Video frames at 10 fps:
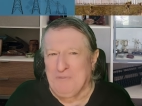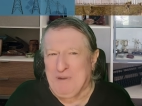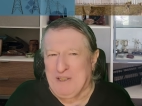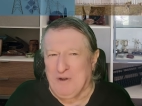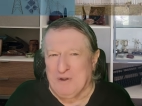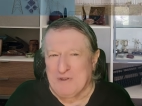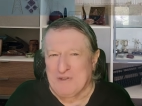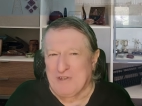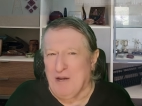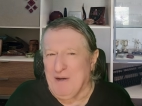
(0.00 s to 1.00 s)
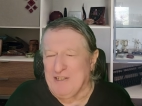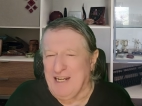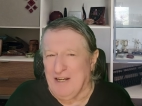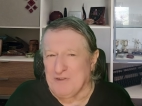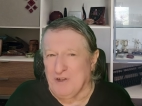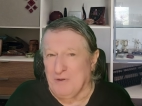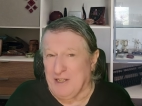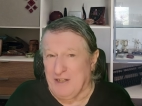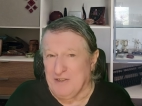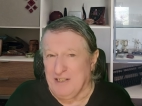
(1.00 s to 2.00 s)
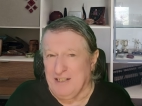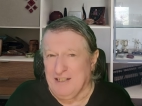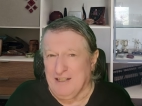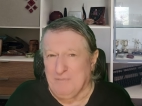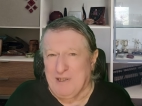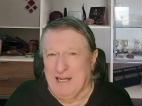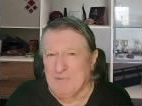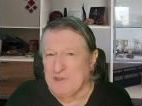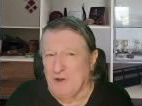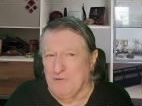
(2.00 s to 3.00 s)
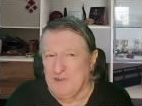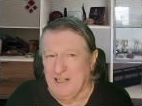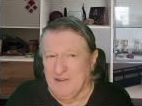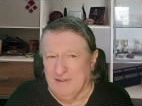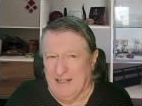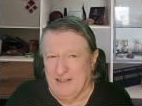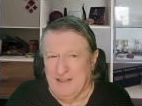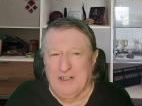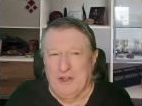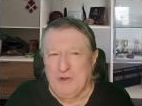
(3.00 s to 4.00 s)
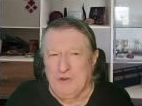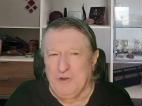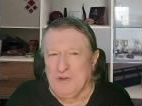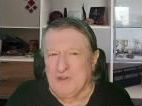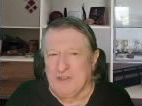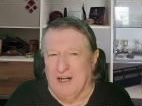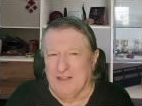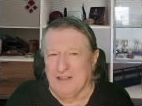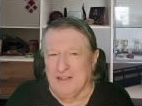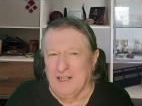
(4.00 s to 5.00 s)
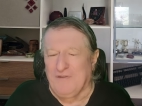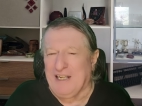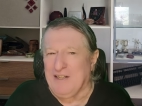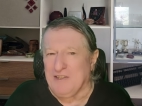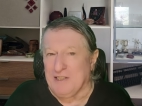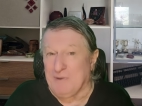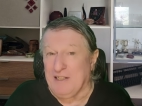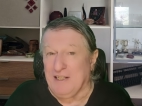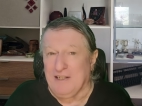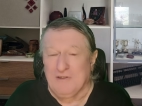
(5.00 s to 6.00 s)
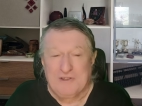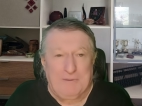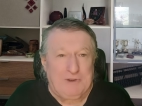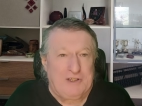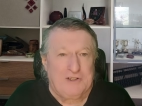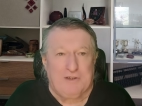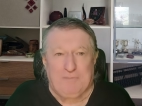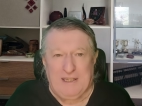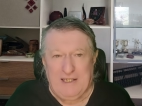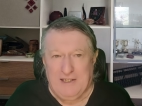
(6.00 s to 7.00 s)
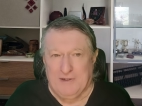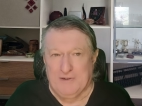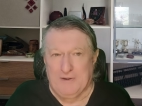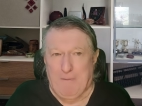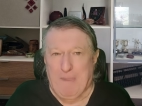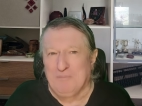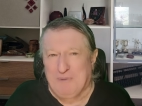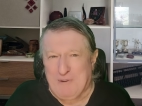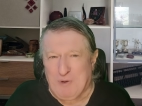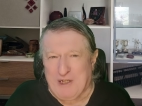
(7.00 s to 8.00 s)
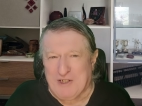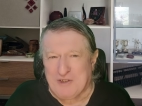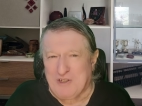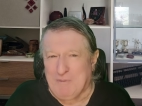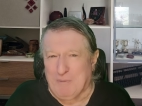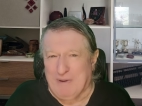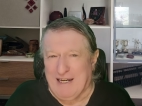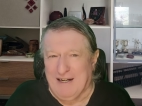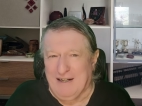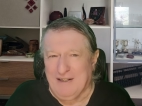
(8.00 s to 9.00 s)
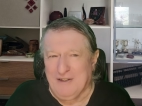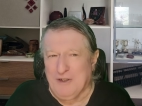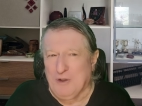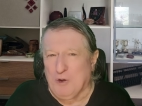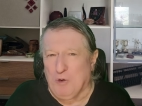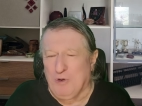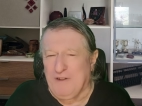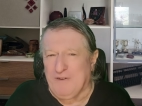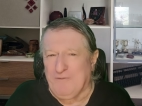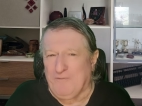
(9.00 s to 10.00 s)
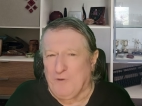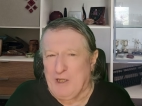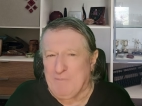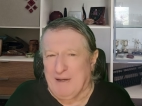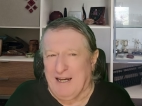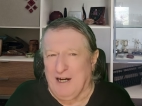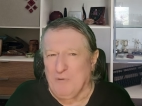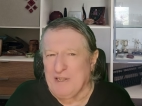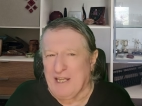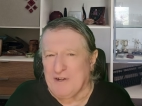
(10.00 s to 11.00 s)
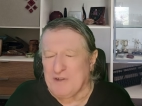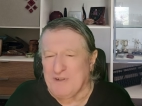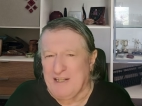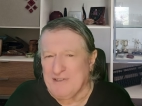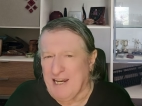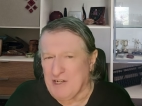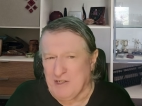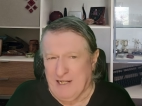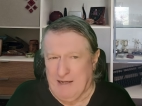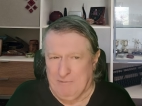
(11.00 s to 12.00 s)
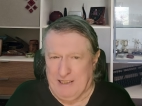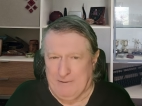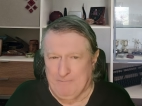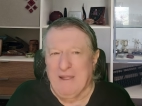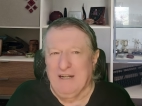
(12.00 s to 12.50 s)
And because so much household energy becomes self-generated, a huge chunk of energy spending simply disappears. People get cheaper power or even free power without a transaction happening.